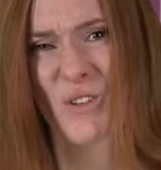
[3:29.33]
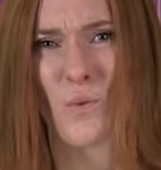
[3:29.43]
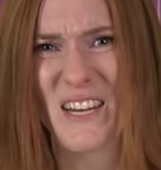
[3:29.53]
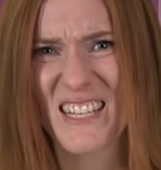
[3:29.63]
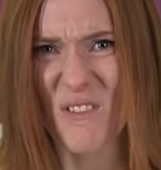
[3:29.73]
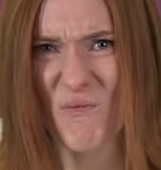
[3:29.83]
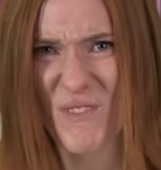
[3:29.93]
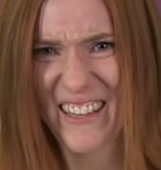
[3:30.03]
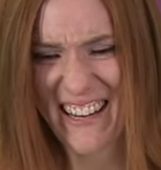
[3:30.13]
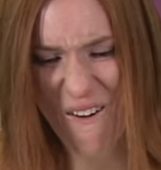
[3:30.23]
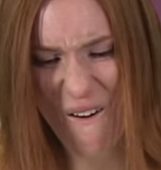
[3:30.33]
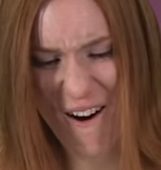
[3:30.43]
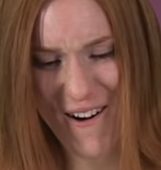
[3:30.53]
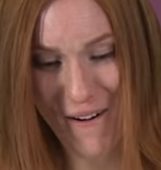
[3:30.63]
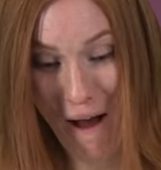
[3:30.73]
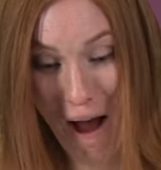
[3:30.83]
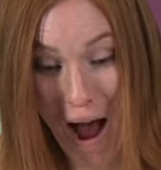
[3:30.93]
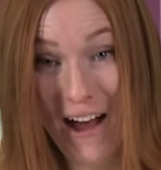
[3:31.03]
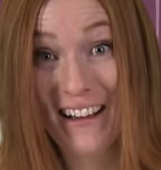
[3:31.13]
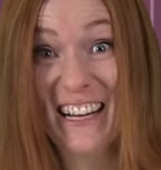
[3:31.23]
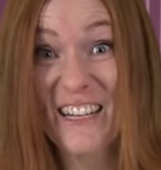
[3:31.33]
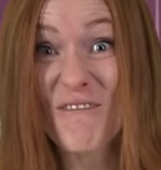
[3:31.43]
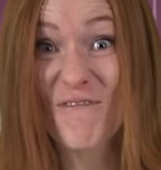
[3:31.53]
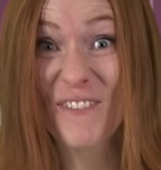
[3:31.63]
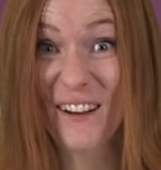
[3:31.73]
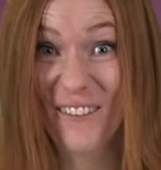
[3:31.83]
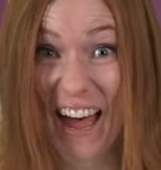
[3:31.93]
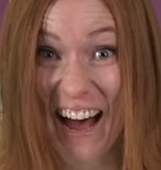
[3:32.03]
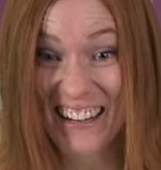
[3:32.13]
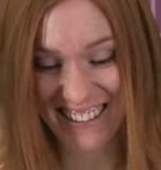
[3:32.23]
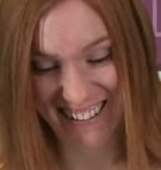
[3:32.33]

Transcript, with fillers: squeeze it really hard Feel that?